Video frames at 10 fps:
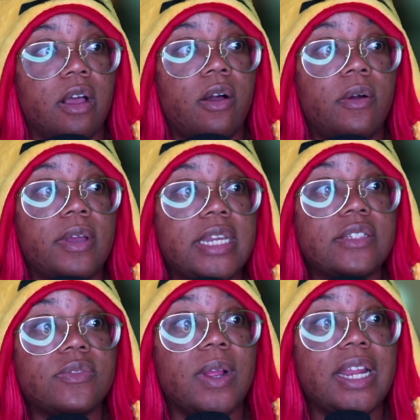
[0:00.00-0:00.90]
Oh, and
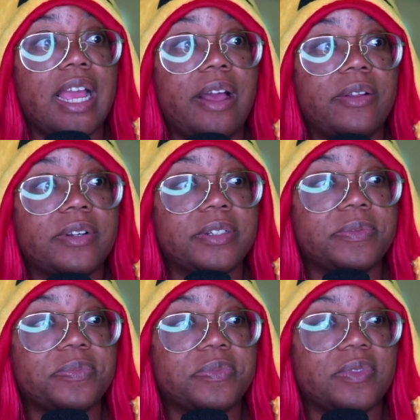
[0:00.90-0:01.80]
he's running out.
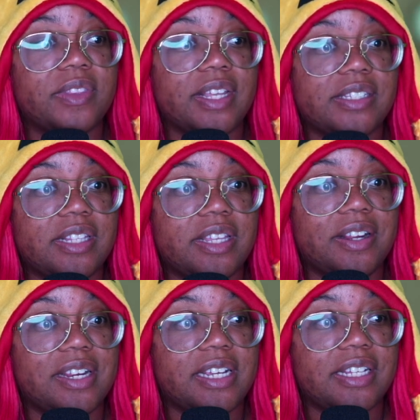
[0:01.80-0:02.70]
That's
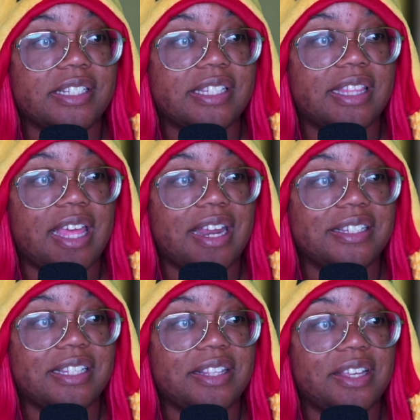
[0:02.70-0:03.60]
hilarious. That
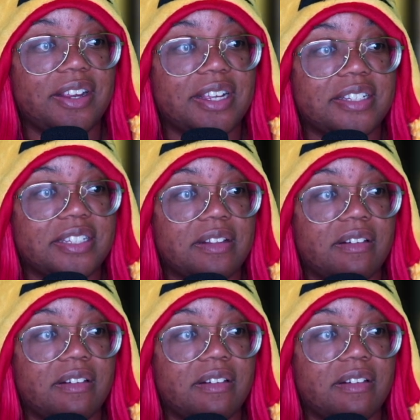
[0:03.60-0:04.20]
is hilarious.